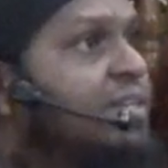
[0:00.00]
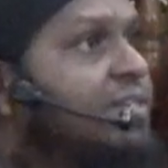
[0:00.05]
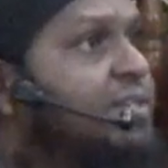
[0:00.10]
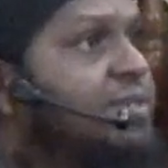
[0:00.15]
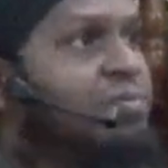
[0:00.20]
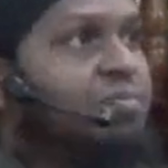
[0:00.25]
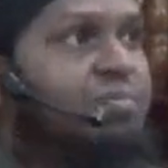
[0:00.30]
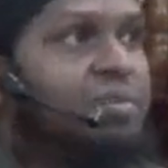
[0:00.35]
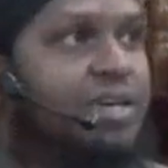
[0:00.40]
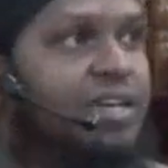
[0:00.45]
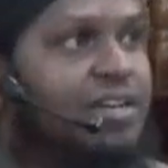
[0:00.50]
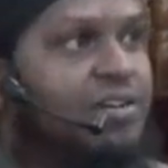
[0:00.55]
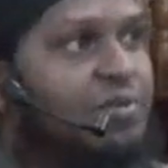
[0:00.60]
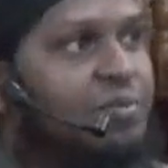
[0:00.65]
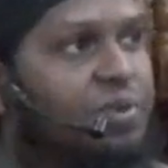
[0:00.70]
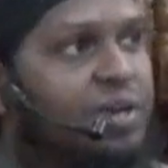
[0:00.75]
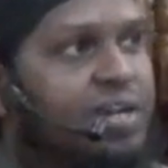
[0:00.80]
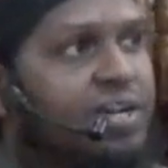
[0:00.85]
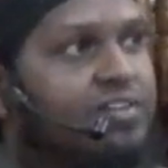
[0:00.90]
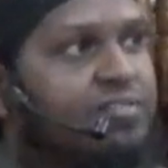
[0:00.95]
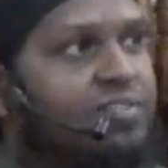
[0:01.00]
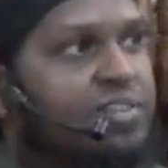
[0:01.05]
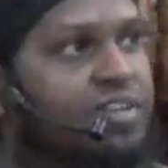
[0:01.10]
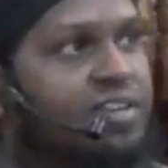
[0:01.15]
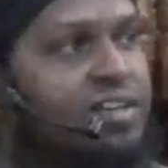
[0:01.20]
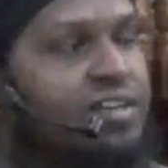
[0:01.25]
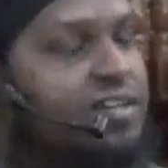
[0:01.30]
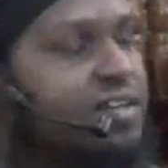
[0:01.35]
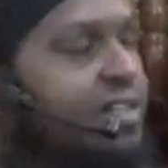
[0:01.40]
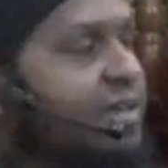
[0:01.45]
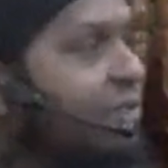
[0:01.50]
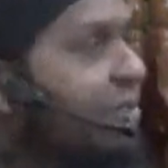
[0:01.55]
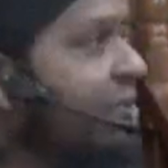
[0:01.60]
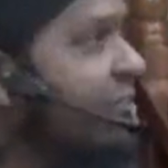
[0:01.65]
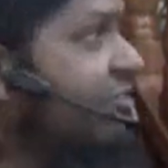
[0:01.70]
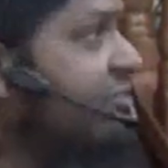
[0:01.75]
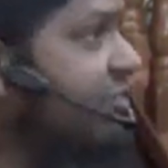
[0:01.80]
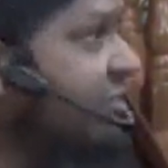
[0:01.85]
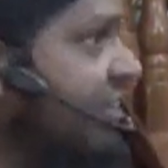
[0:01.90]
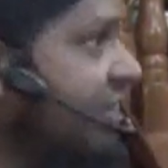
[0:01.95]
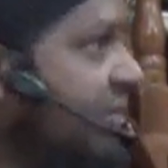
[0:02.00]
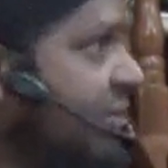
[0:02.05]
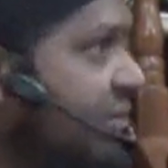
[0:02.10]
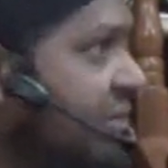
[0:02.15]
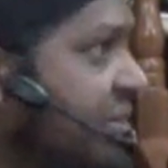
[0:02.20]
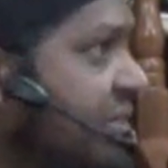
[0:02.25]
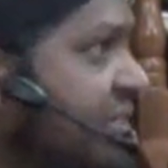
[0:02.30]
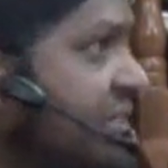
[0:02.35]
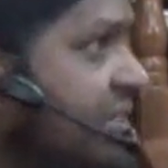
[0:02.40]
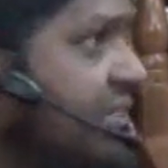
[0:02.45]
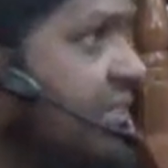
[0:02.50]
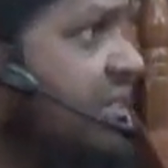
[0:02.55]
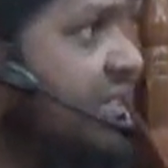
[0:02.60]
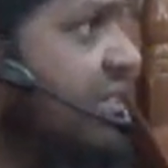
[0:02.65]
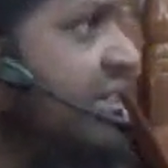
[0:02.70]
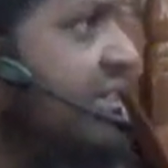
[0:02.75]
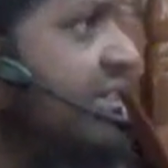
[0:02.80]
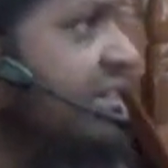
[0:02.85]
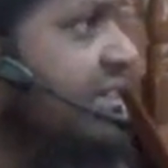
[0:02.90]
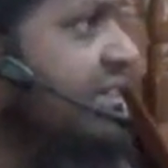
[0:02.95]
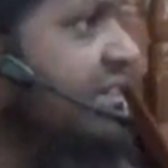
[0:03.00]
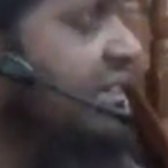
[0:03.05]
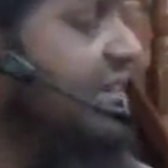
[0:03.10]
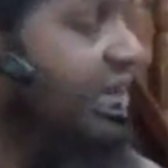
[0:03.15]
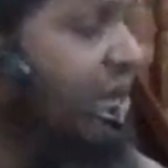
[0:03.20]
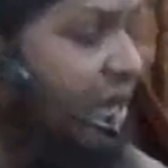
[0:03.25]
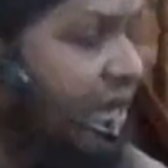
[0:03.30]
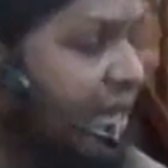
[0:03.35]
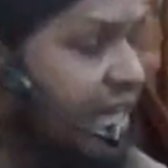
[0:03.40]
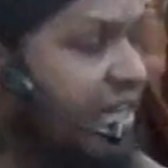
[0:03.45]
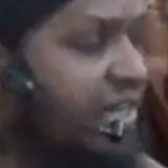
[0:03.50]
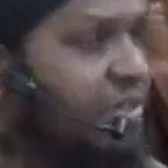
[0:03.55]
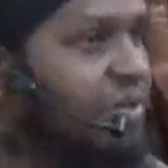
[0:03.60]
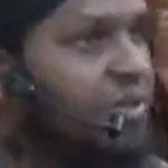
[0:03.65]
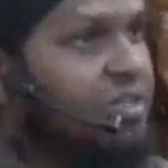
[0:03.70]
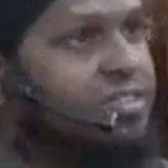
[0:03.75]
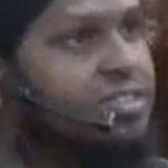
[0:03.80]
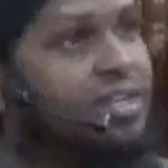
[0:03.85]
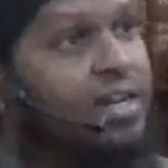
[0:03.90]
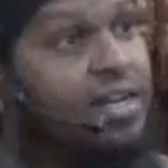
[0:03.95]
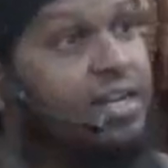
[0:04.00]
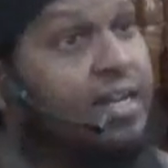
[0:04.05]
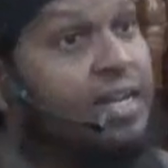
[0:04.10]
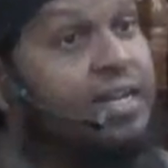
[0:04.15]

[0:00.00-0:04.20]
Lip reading: So be it whatever they were feared with, they held on to that.